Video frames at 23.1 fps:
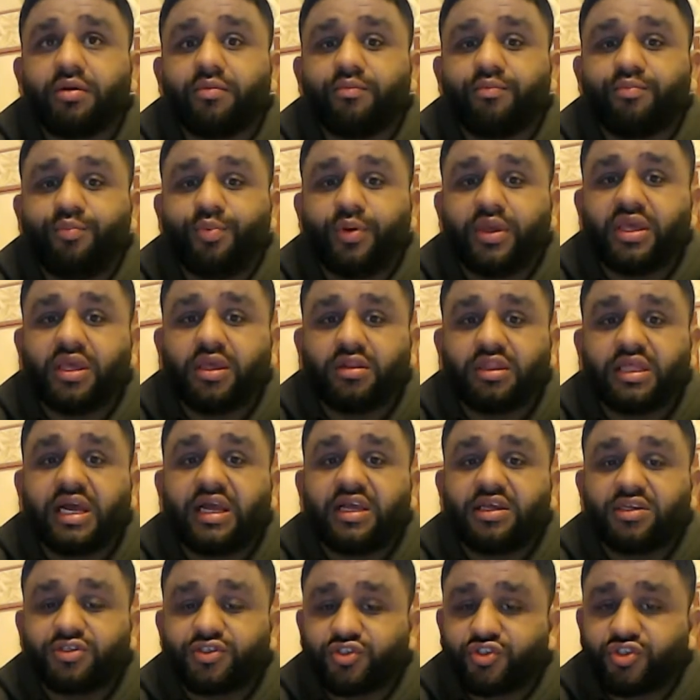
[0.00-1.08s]
being that
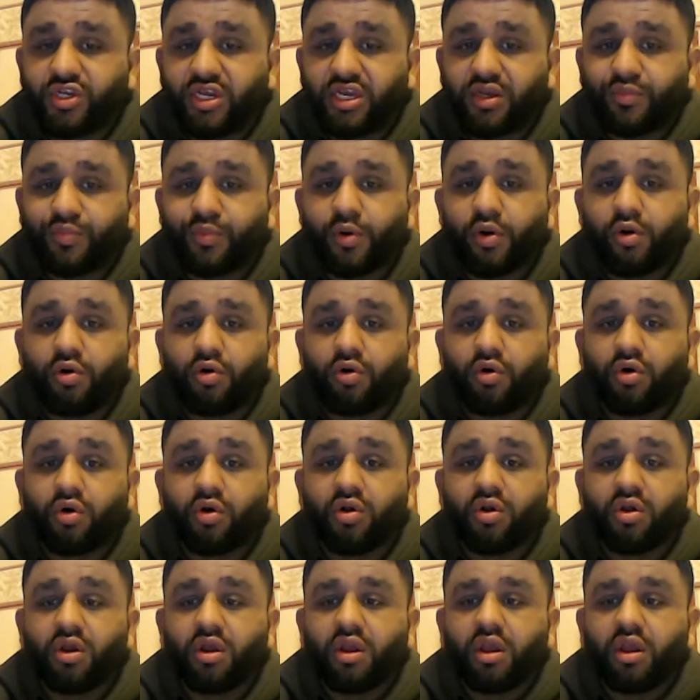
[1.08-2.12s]
it's Jake Paul,